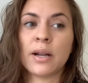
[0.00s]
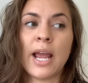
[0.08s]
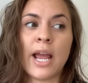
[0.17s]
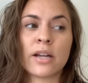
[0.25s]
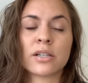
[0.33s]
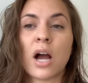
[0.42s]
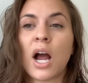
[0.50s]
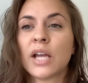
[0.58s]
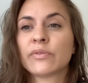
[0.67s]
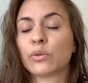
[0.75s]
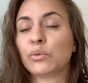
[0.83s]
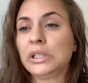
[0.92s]
and I
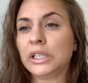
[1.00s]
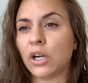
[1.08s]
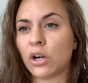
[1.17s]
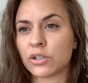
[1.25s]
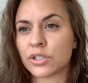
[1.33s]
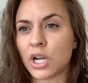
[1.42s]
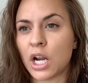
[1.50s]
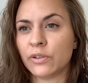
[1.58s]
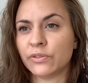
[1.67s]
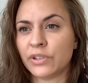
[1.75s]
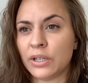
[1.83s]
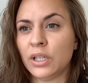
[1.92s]
have a really hard time
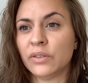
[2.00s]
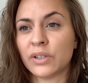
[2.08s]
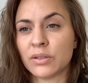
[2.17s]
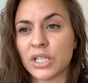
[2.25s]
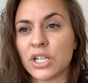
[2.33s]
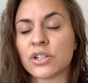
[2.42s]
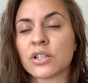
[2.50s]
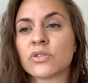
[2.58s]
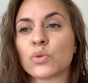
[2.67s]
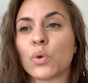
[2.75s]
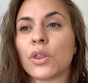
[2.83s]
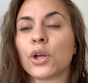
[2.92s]
finding foundations
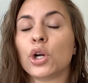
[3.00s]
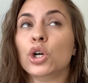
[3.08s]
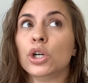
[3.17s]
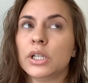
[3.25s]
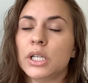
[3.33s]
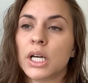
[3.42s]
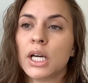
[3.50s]
with good